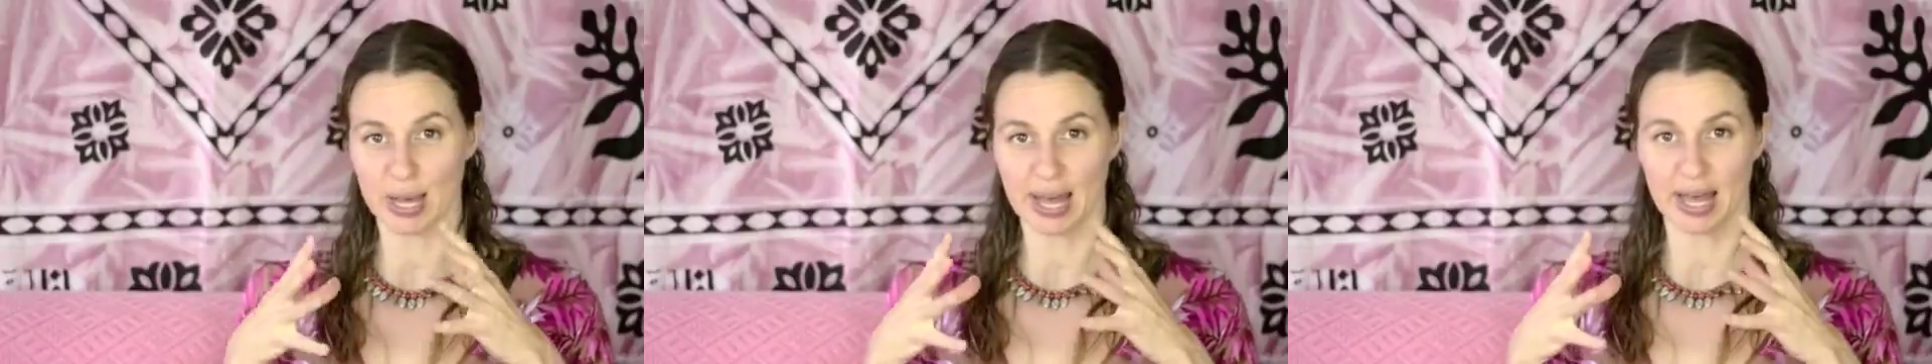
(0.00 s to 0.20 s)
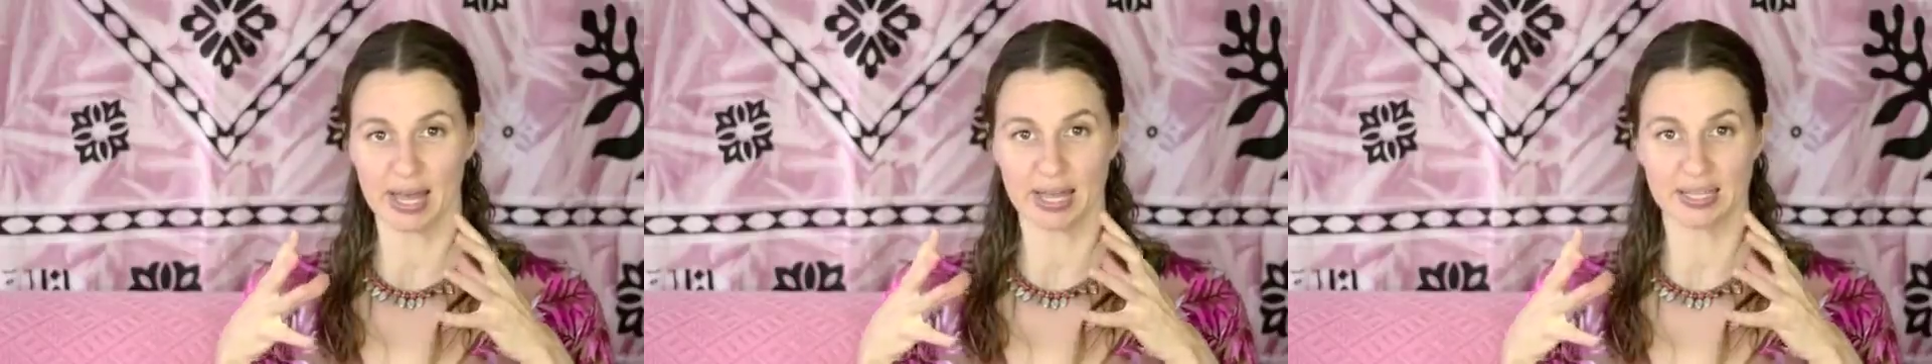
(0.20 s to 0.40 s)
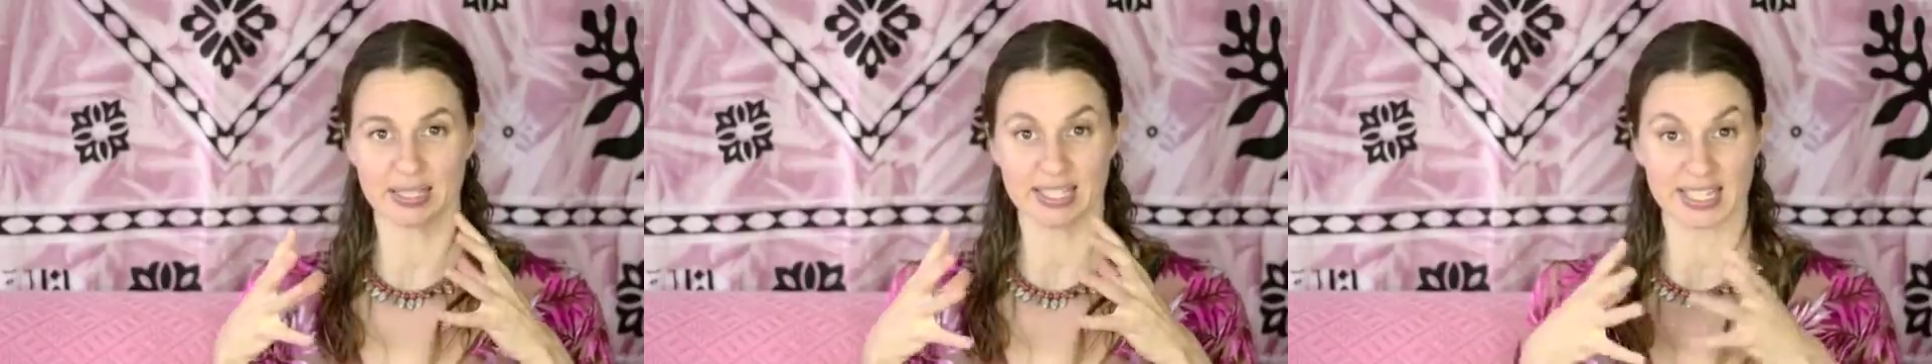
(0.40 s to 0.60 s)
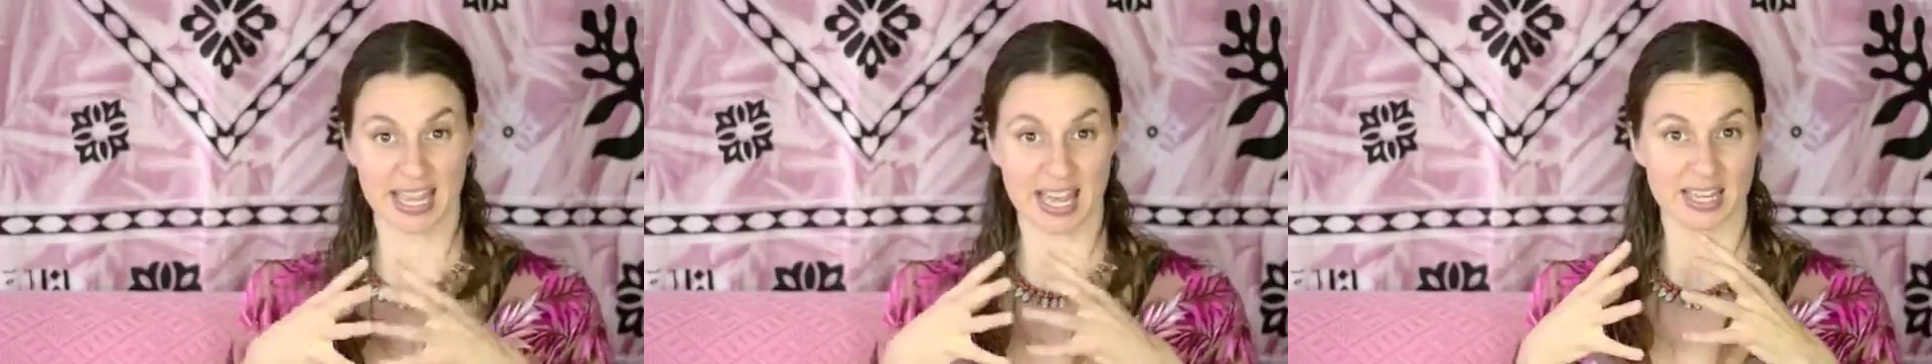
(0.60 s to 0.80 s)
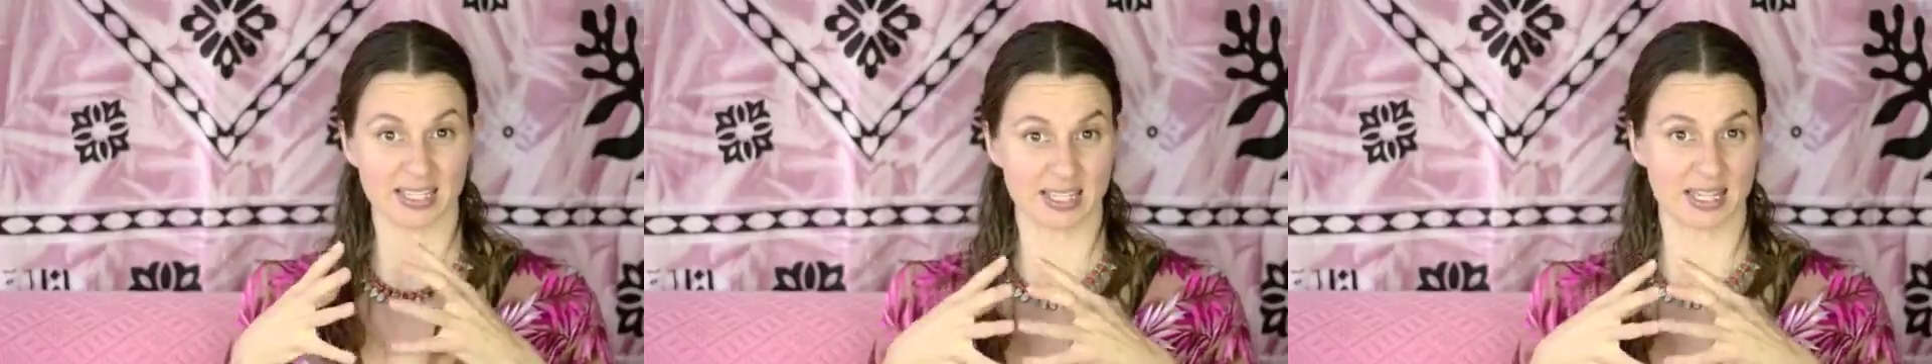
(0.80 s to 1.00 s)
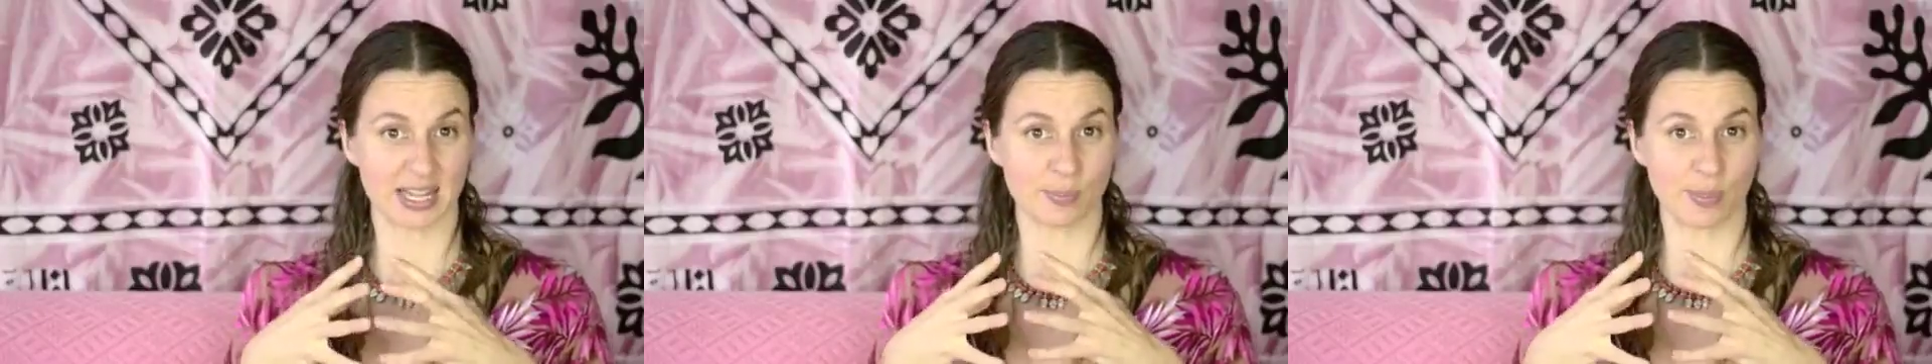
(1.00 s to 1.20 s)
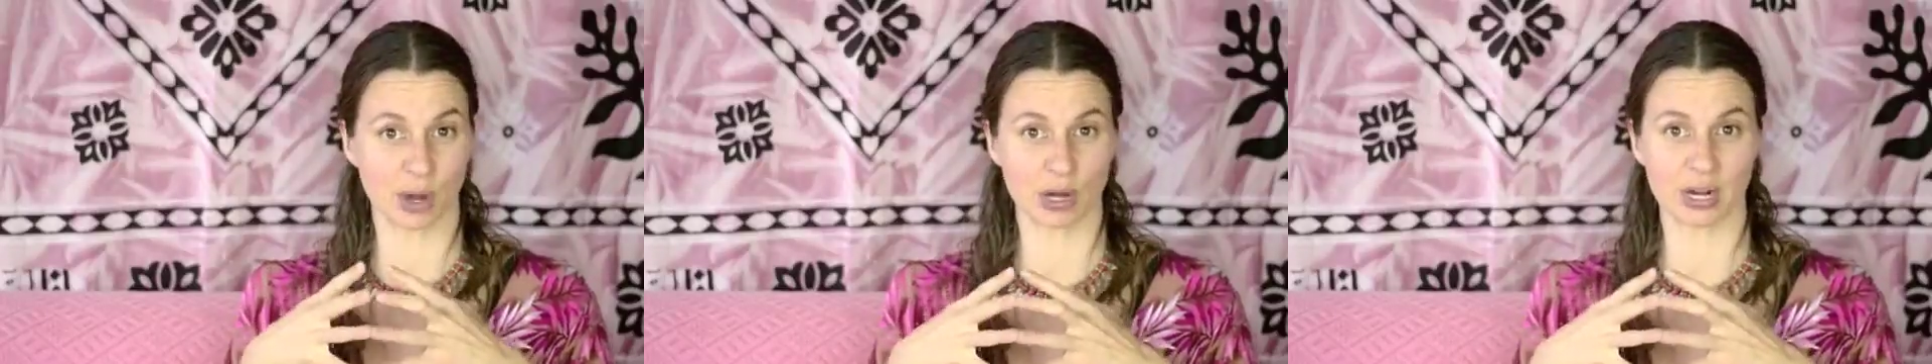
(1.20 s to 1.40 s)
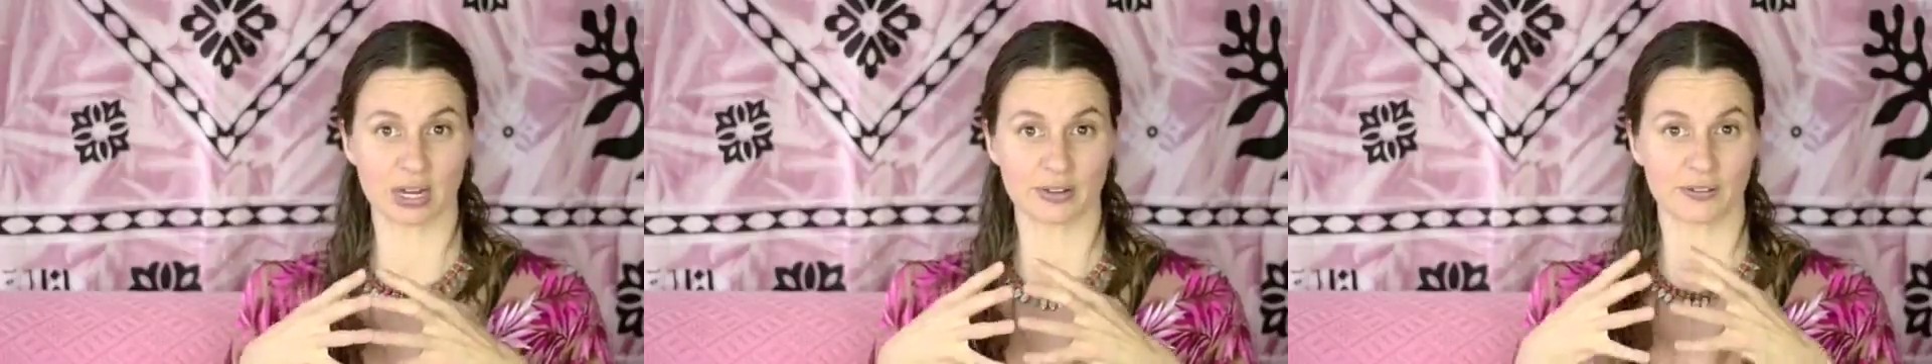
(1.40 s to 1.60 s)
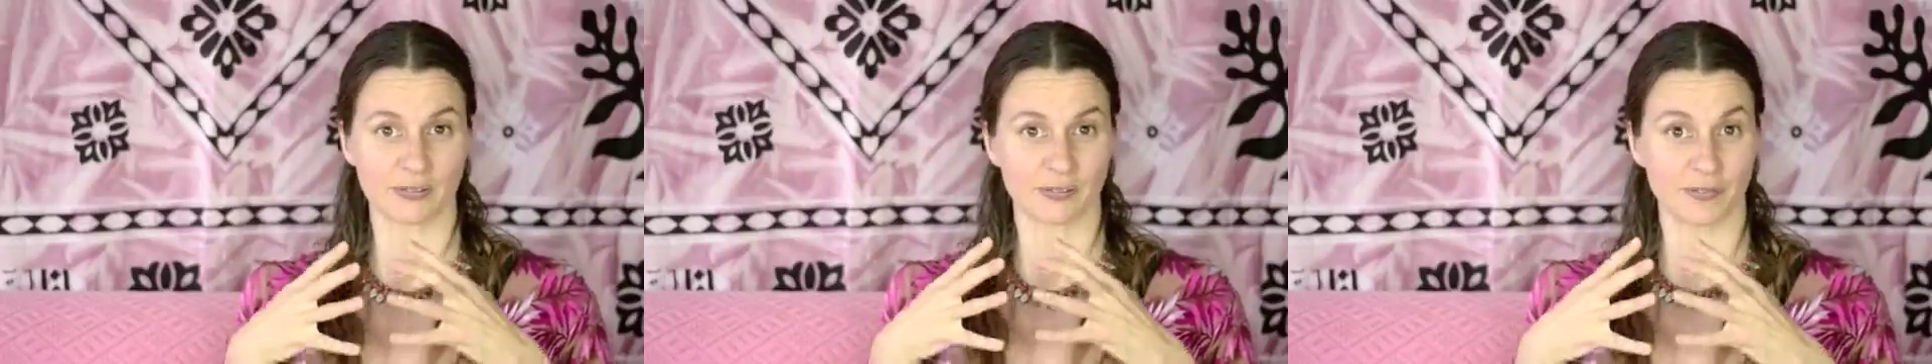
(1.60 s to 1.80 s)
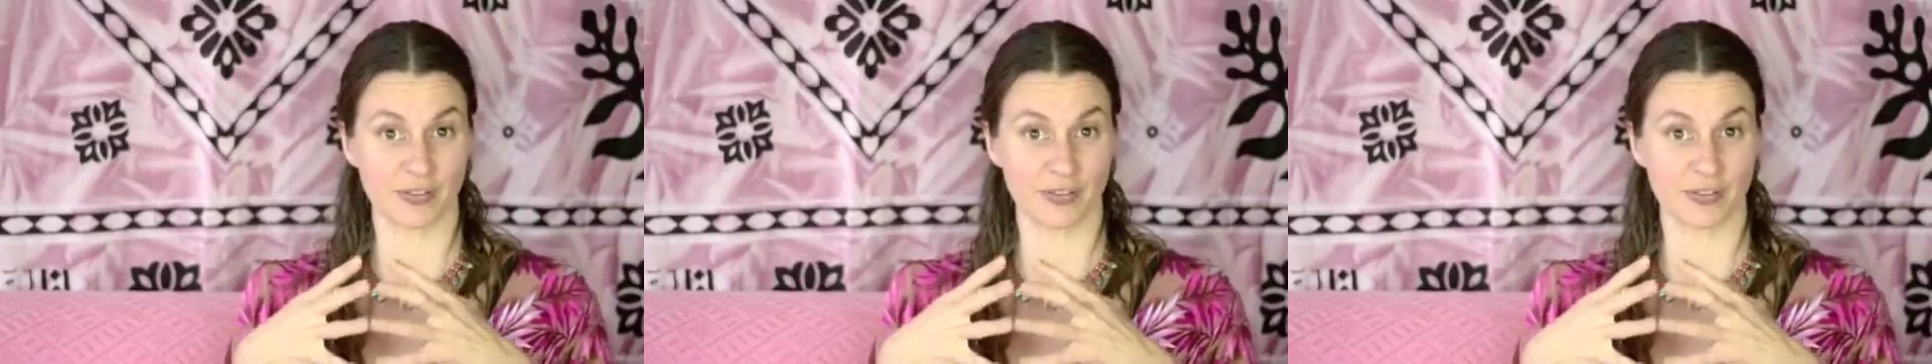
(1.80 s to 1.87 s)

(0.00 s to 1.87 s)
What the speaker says: a scarcity model of